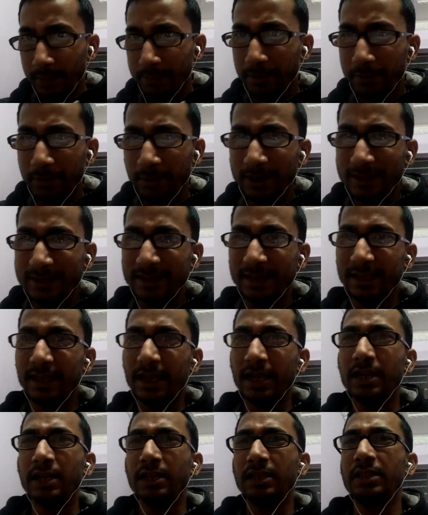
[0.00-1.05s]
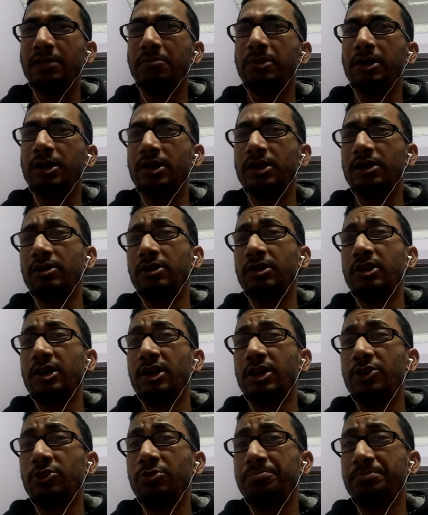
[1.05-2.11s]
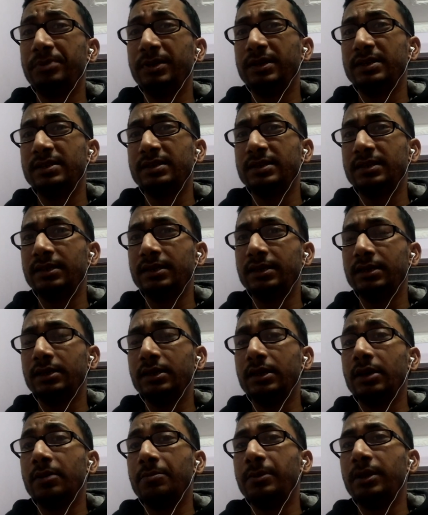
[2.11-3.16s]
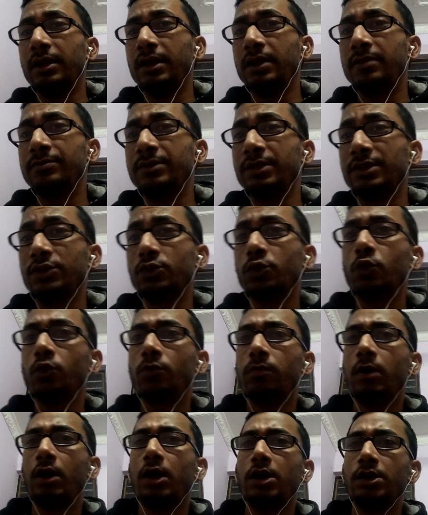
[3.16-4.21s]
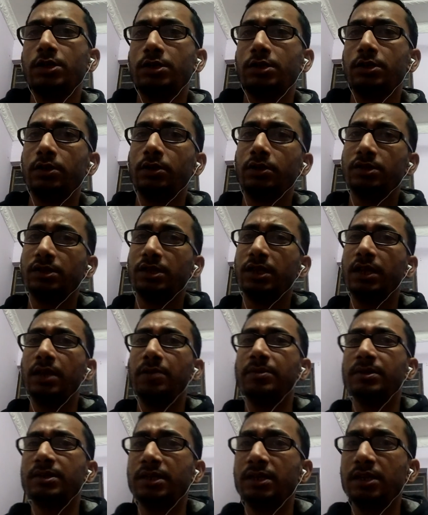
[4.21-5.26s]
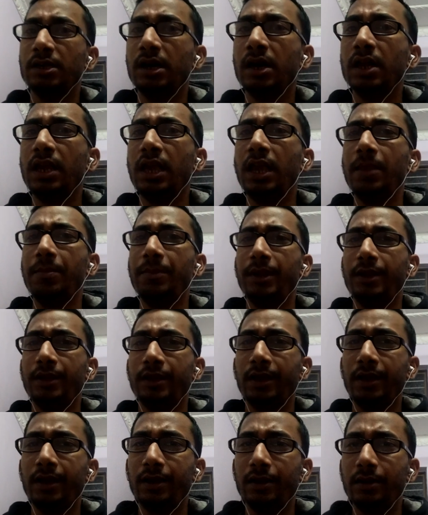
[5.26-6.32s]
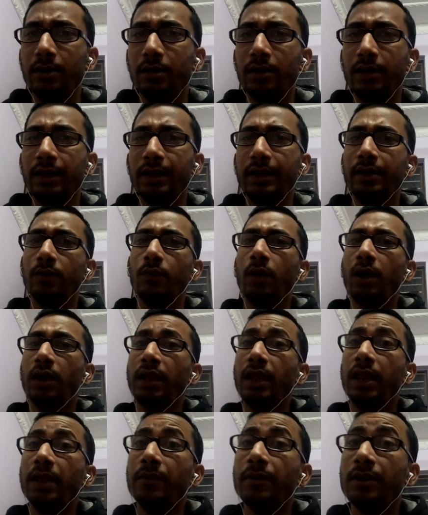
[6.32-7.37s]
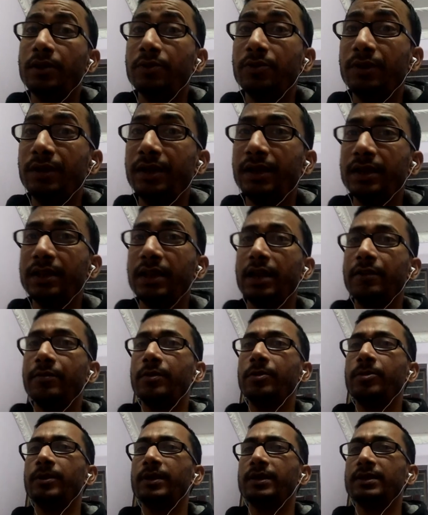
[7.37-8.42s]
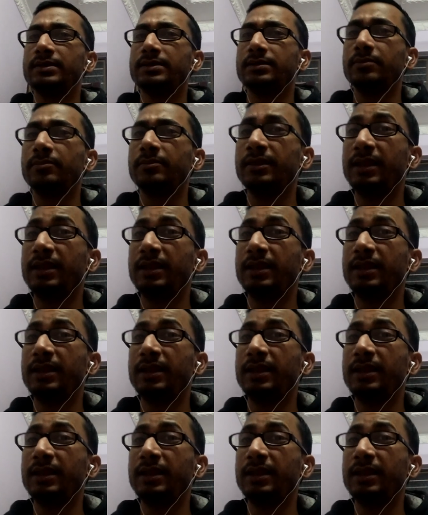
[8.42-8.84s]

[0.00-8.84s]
People say that nothing but UPSC prelims is so vast, syllabus is unlimited, right? Whatever you read, that will be less.